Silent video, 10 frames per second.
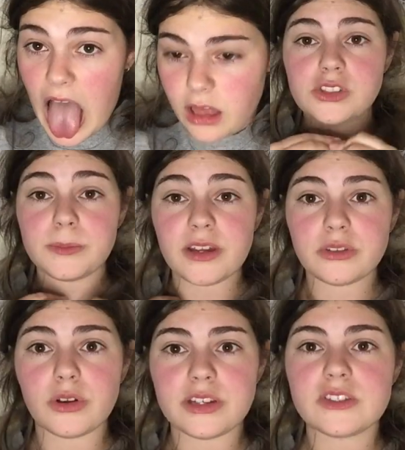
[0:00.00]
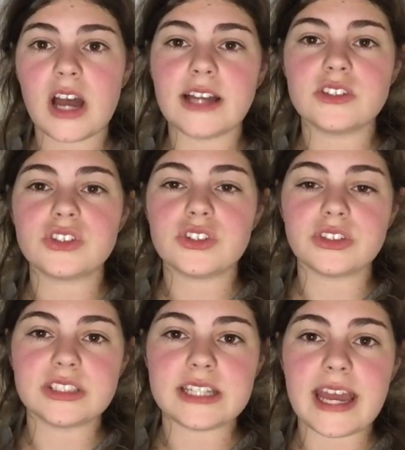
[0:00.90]
So my throat is kind of sore
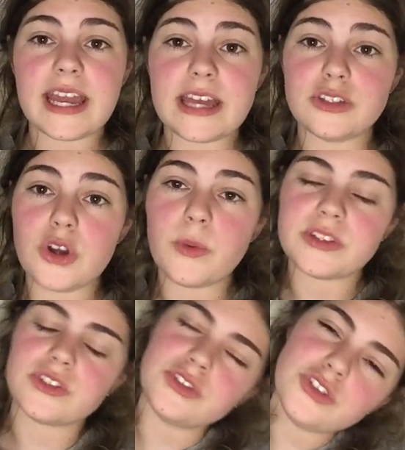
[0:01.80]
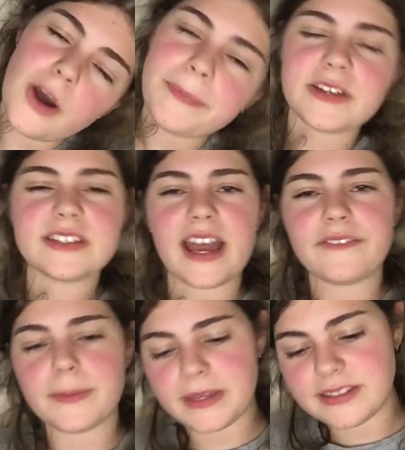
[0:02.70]
today, and no, it's not because I
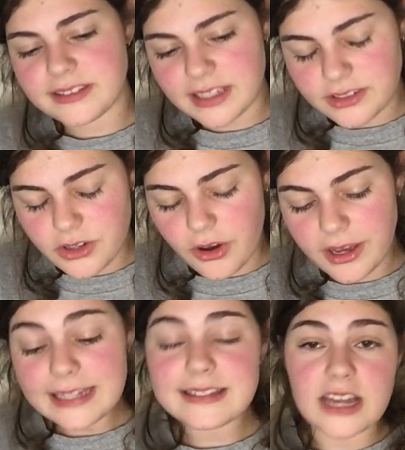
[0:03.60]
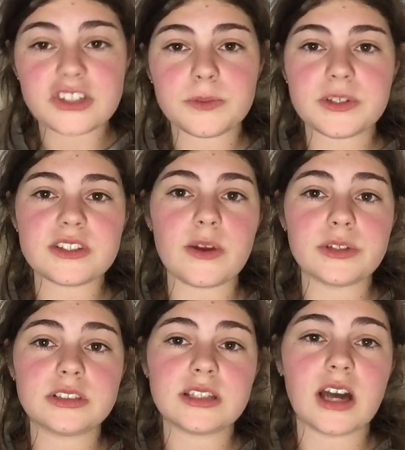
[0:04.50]
have the big sea dog. It is actually because I
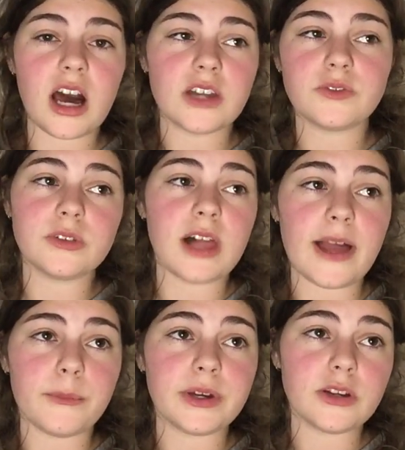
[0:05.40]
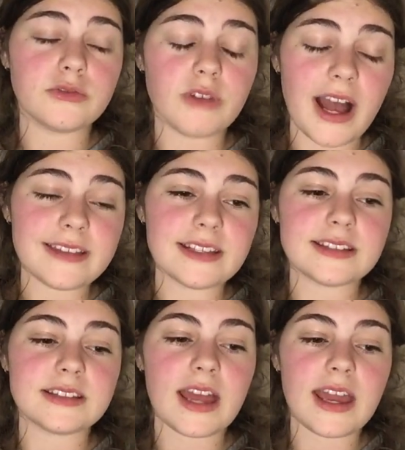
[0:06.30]
went to the carnival and went on rides
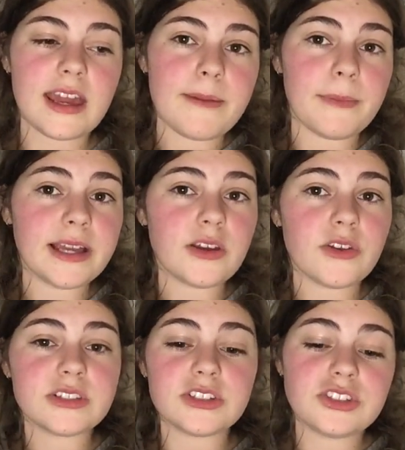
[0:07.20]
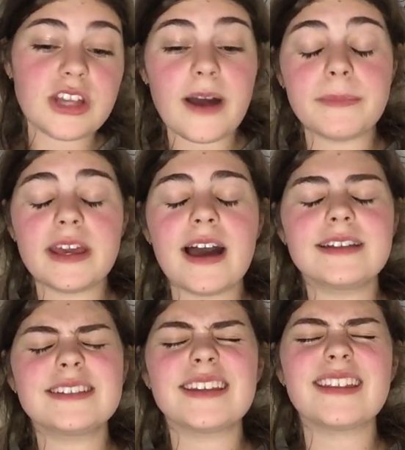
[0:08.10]
yesterday, and my girls can shout me
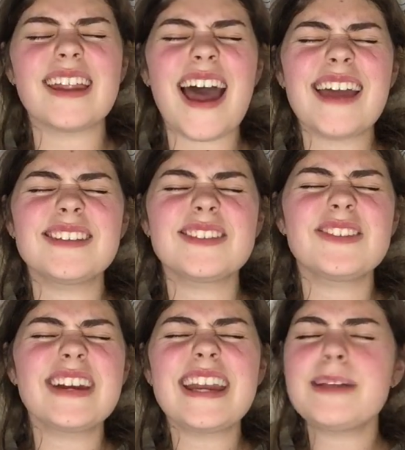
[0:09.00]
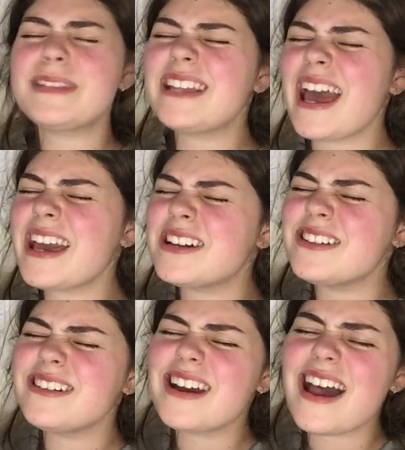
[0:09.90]
out and say that I screamed and
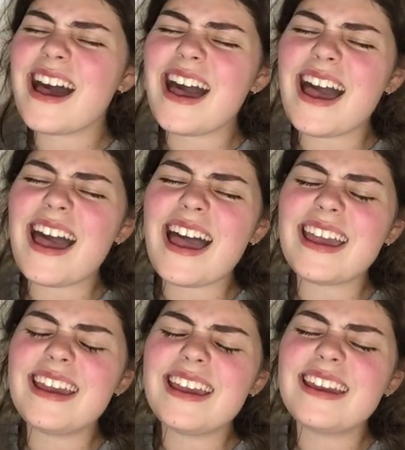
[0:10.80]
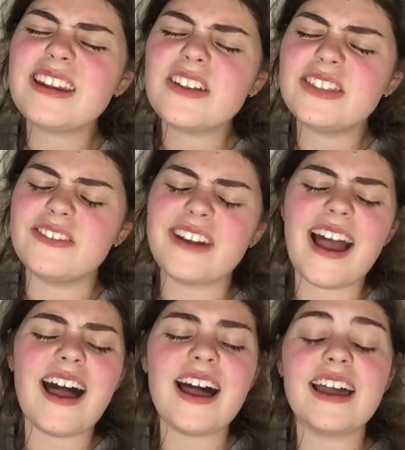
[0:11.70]
I cried on the
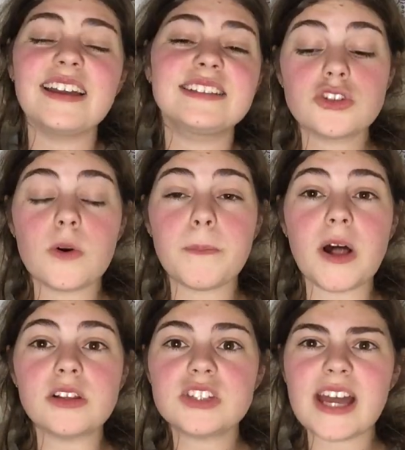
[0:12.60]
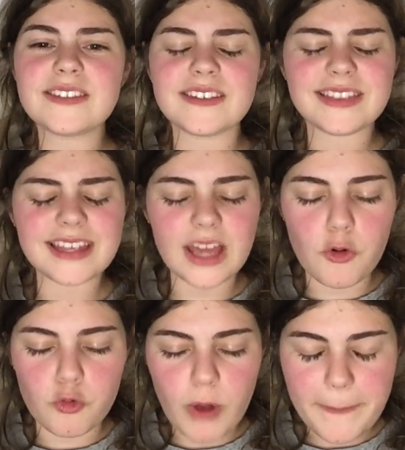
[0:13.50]
ride. So apologize if the
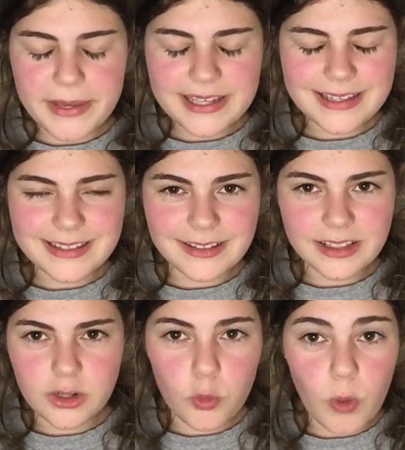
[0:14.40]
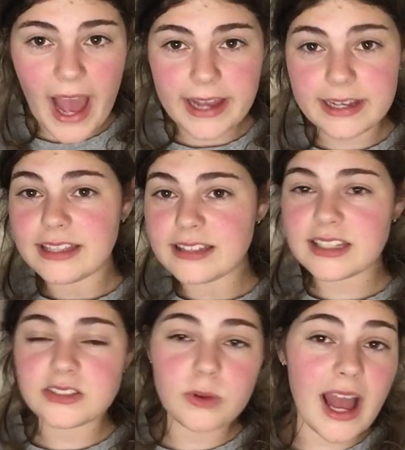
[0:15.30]
rapping is a little whack. Yes,
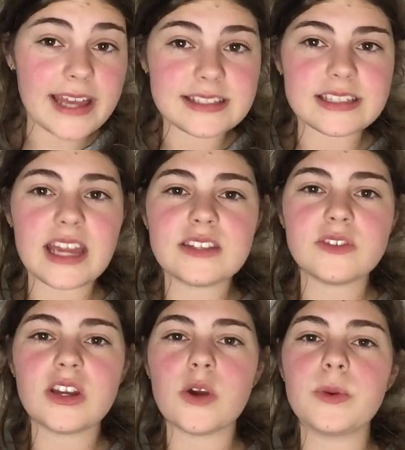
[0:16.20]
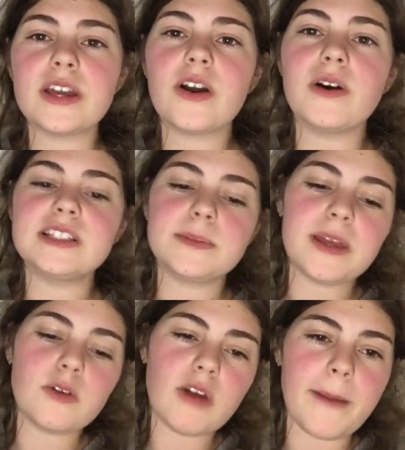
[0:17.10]
that's right. In today's video, we are going to
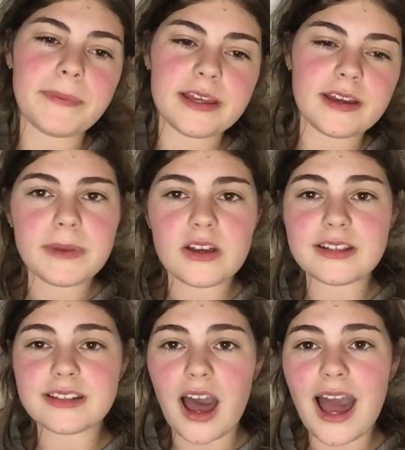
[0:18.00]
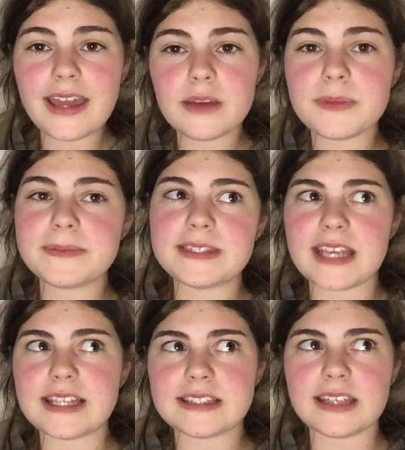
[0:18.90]
be rapping because I am
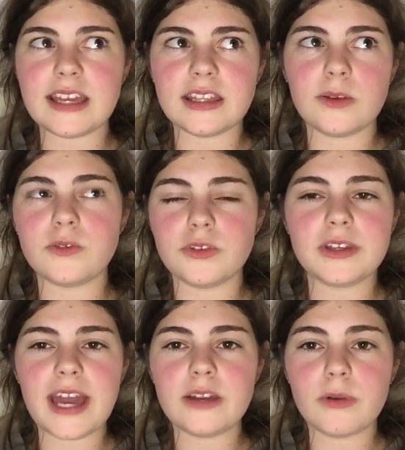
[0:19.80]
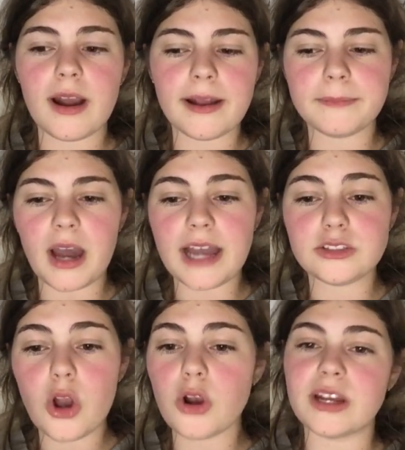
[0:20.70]
obsessed lately with UK GRIME. I
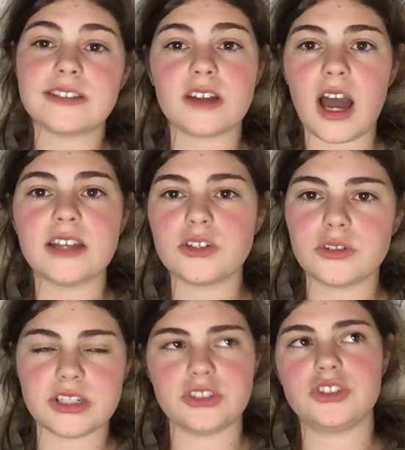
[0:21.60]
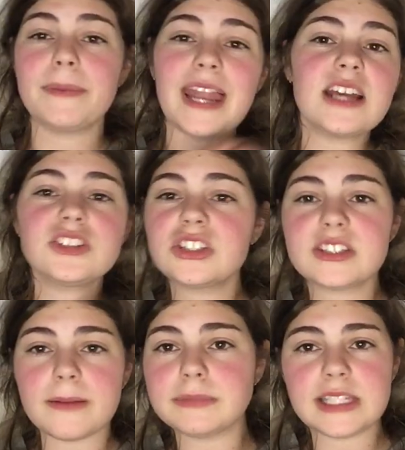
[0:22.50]
know it's kind of cringe, but that is just
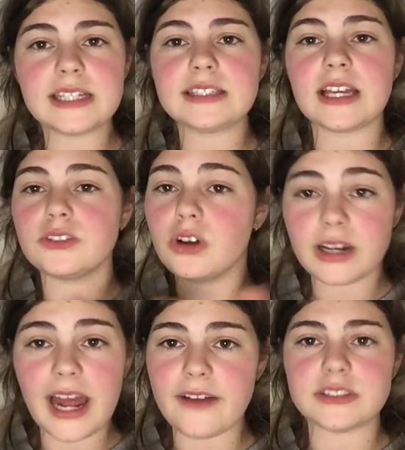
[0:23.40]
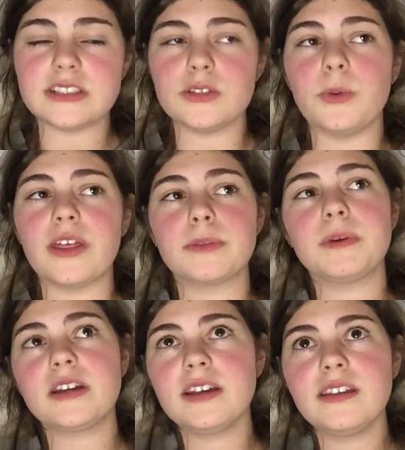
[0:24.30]
something that you're going to have to deal with
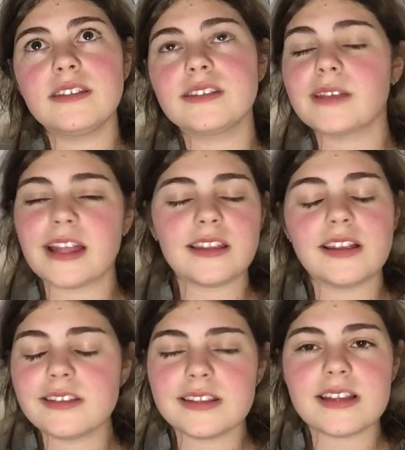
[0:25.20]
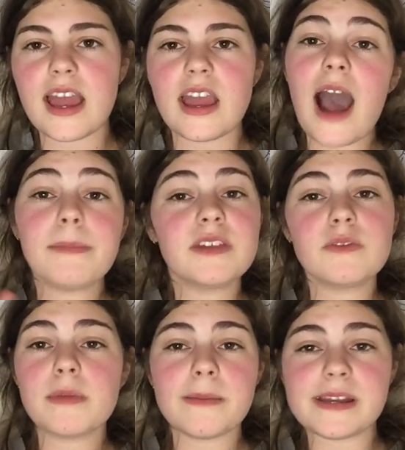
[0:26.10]
because at the end of the day, I'm
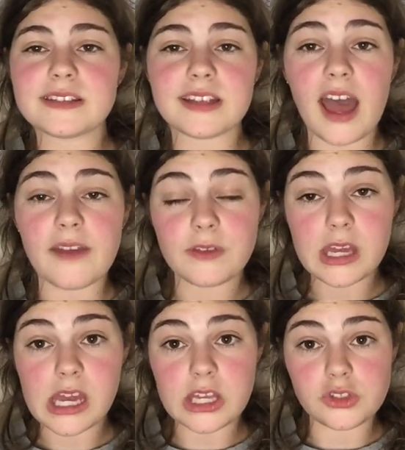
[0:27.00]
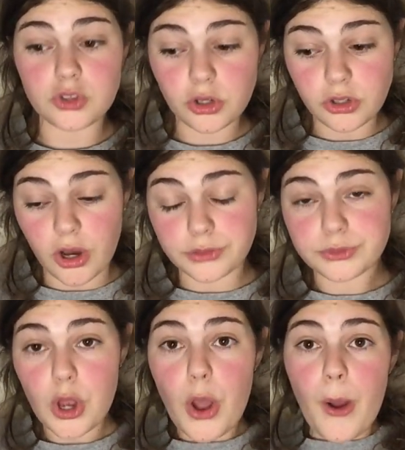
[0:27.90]
living my best life and you're not.
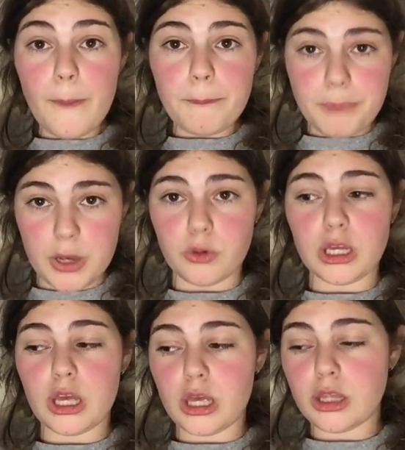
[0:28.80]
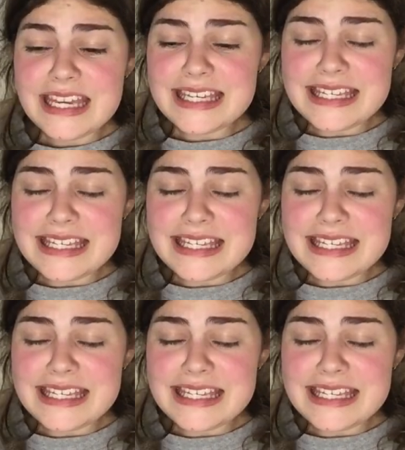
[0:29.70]
Period.